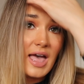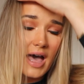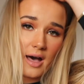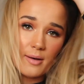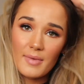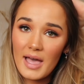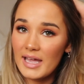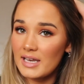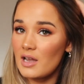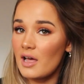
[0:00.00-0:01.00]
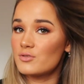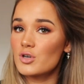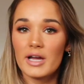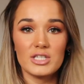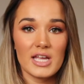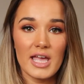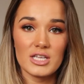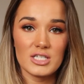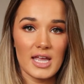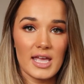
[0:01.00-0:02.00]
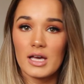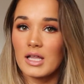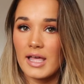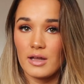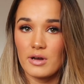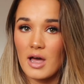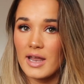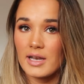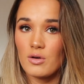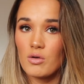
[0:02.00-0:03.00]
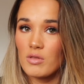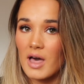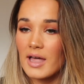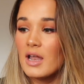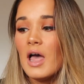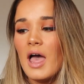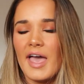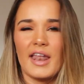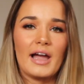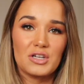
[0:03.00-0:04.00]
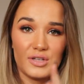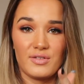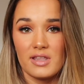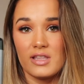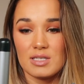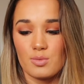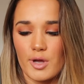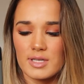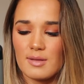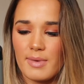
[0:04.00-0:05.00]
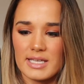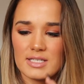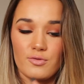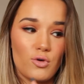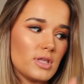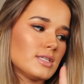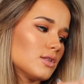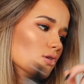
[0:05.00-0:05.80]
And I've tried GHD and Cloud9 and all that, and I actually find that this works the best for this